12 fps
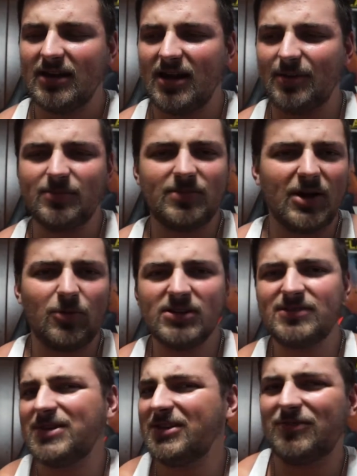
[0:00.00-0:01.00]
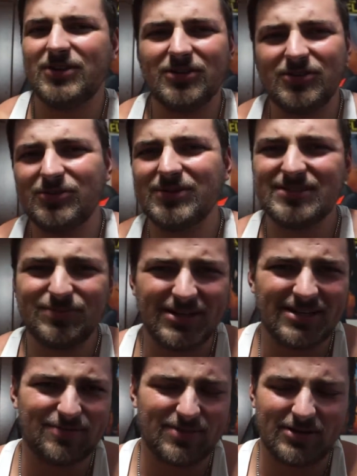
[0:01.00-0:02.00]
I want to make a video to
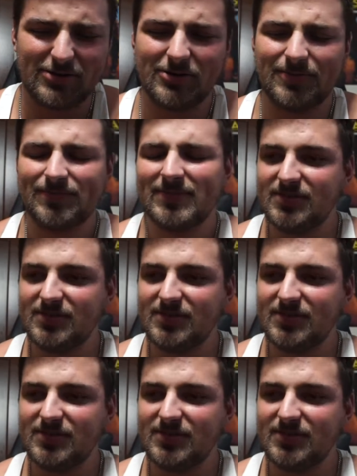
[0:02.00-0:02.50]
explain it better.